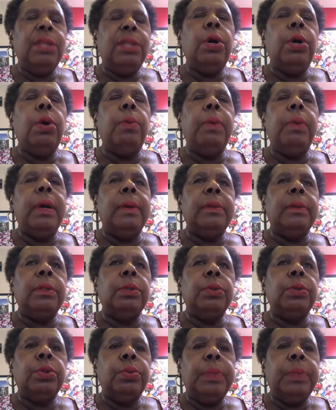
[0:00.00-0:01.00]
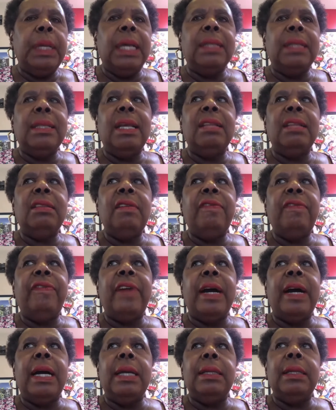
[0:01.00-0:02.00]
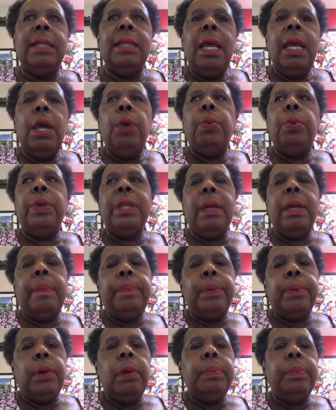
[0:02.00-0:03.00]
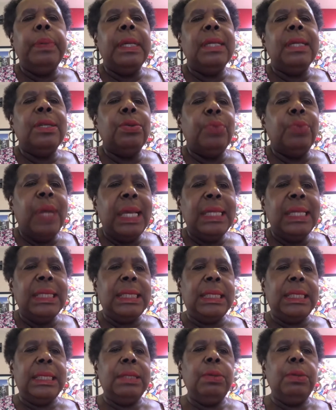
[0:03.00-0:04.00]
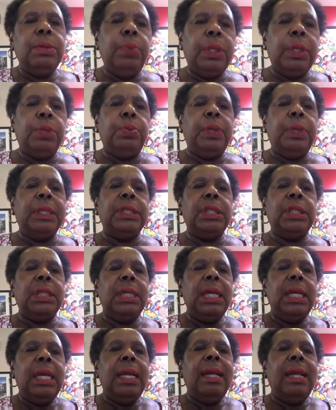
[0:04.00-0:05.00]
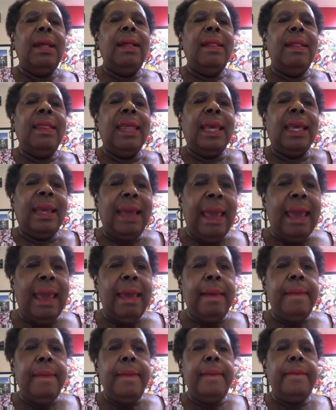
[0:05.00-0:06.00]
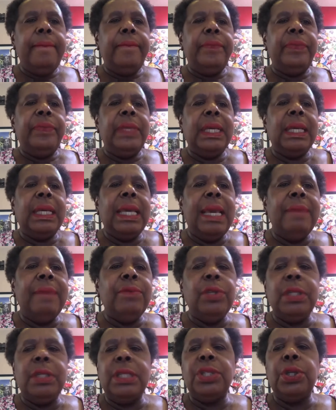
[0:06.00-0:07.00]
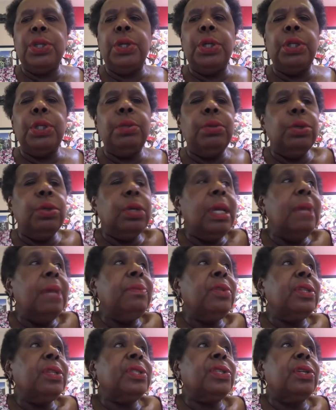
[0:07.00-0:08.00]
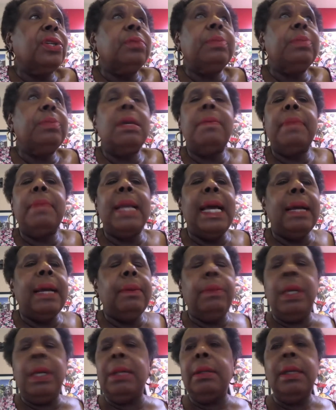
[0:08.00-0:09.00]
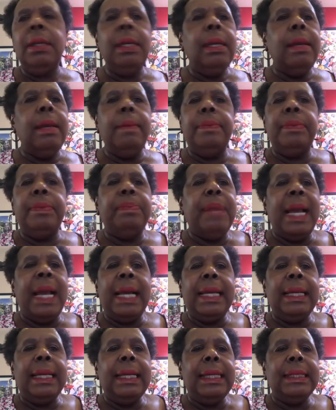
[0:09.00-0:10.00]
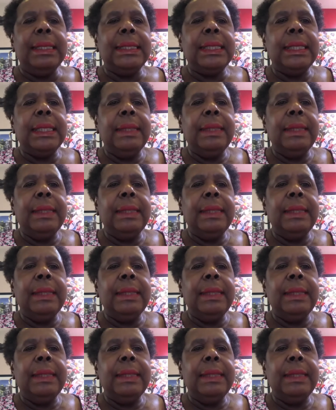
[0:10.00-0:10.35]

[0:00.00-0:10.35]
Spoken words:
don't want to be identified with the appropriate race with which they came. They came to this earth. You came to this earth being black, well, black it is.